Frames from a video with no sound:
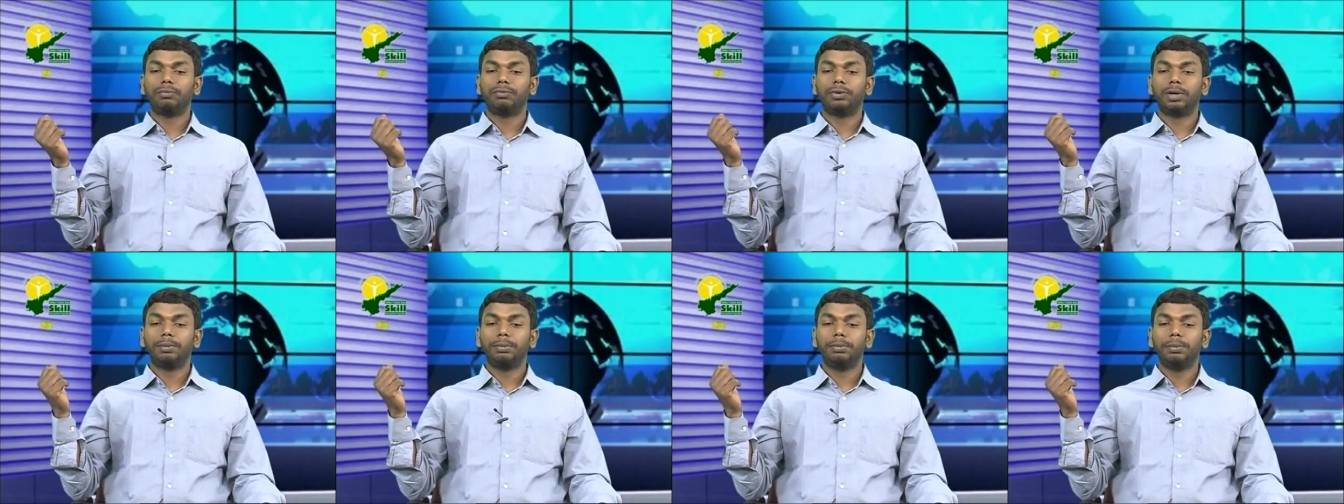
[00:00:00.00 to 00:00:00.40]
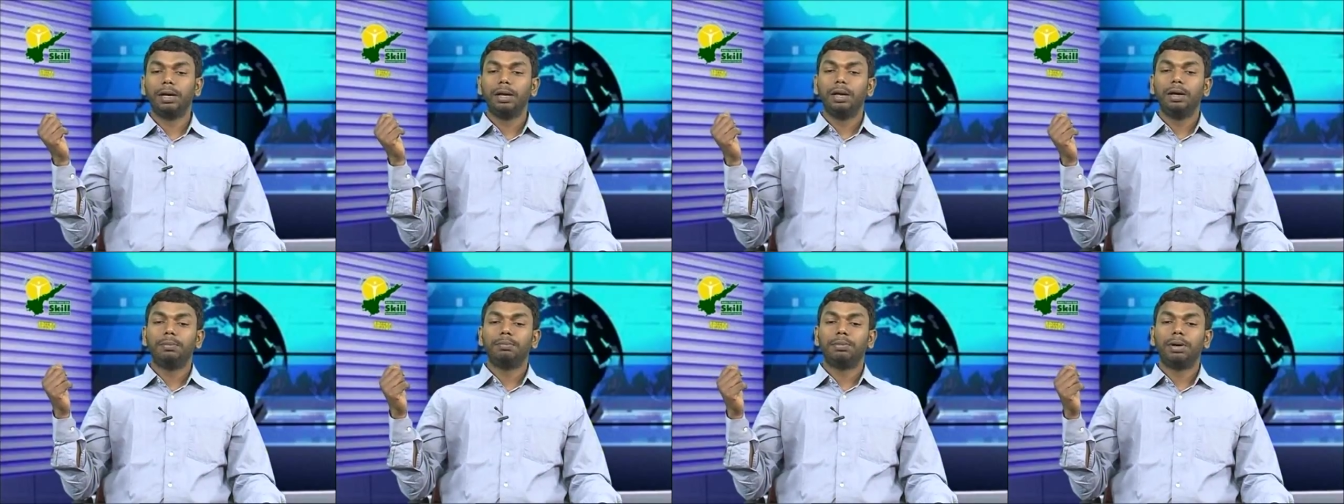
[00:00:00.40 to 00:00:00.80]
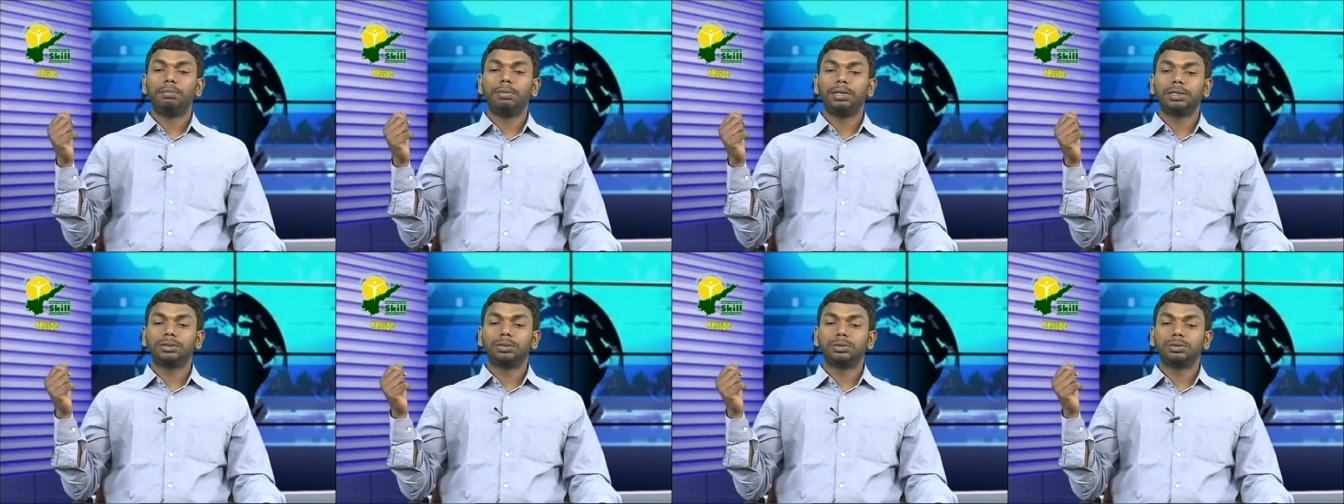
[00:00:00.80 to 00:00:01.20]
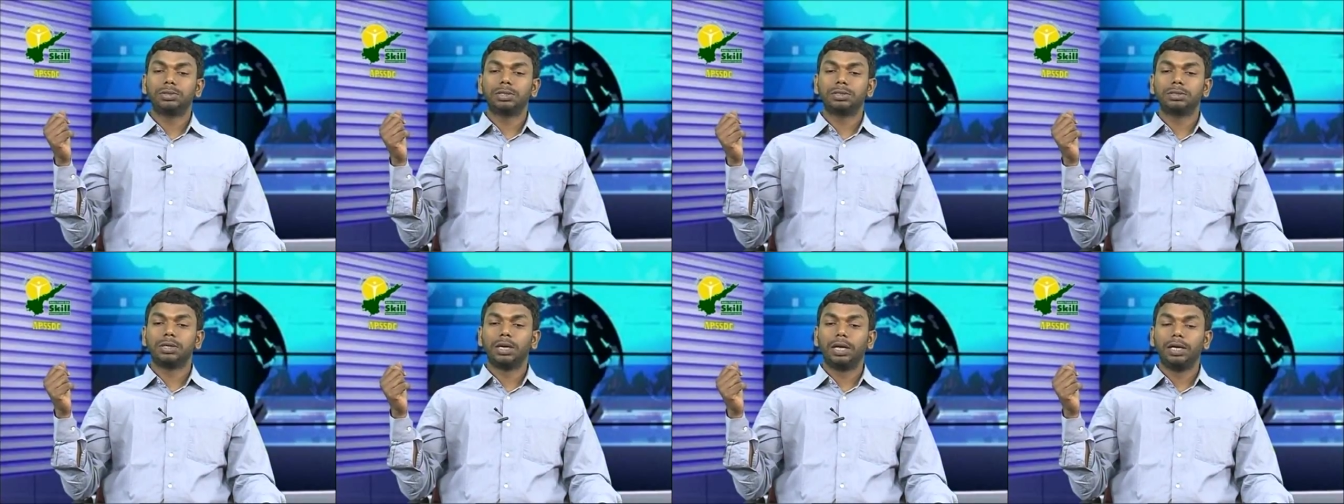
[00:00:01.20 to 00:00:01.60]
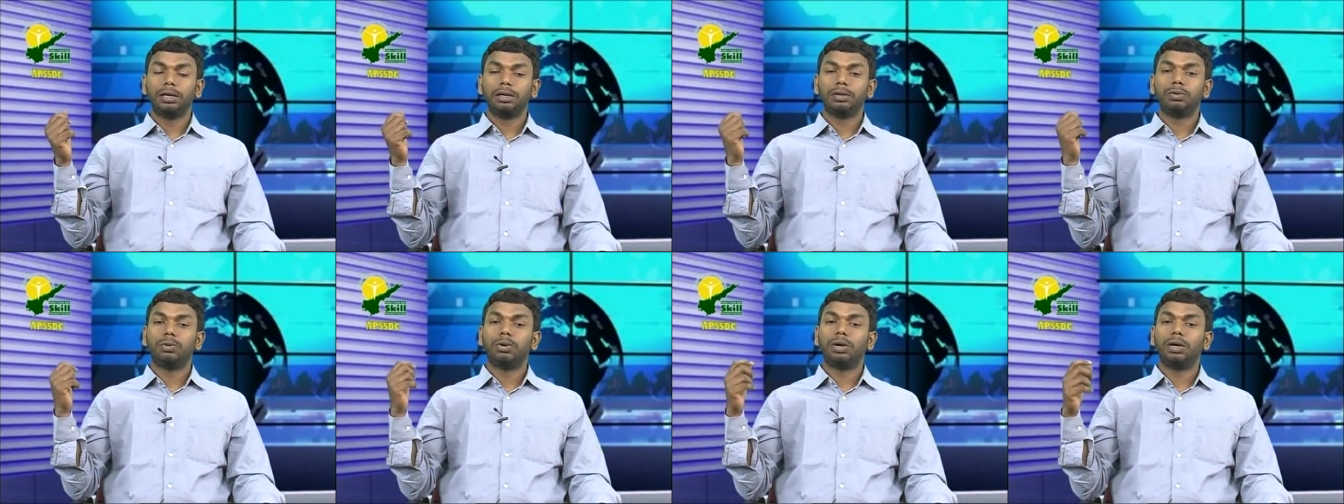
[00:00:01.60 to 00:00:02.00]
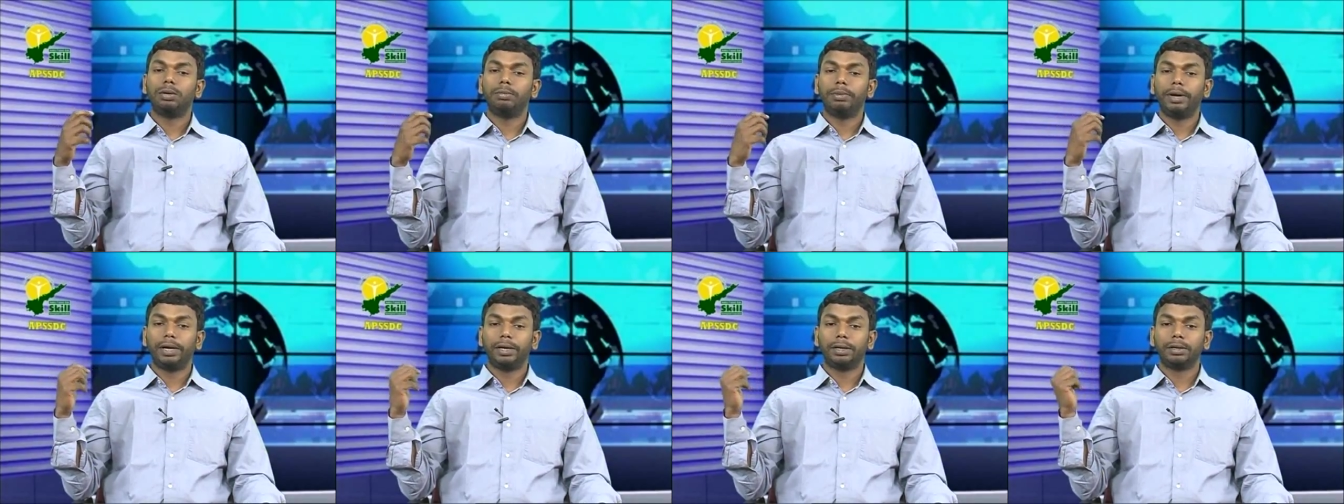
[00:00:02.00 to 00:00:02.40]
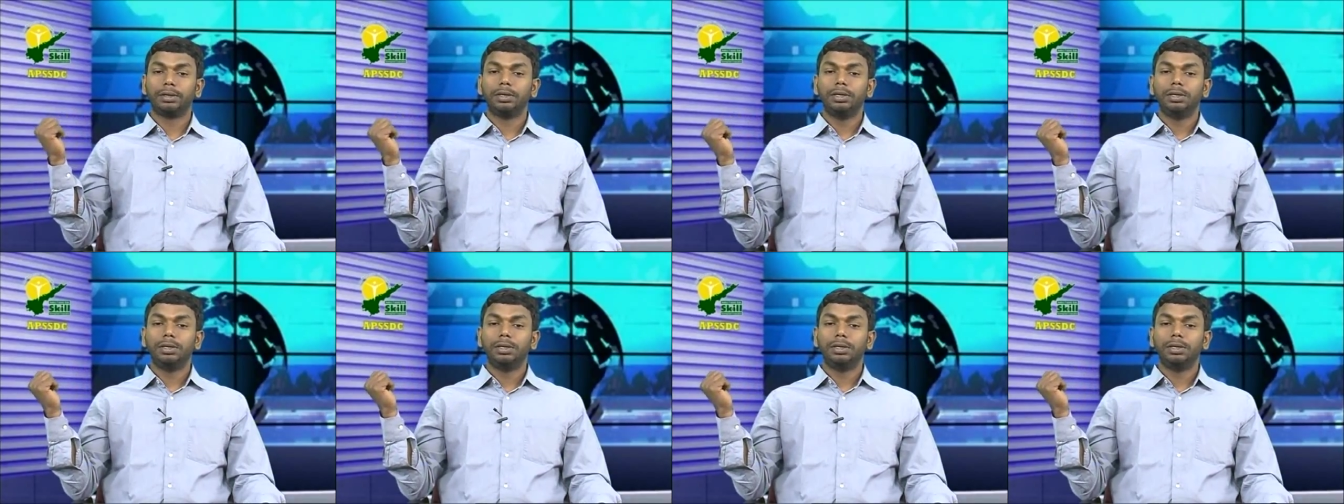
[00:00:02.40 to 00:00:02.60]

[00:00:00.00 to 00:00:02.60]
from public sources like World Bank.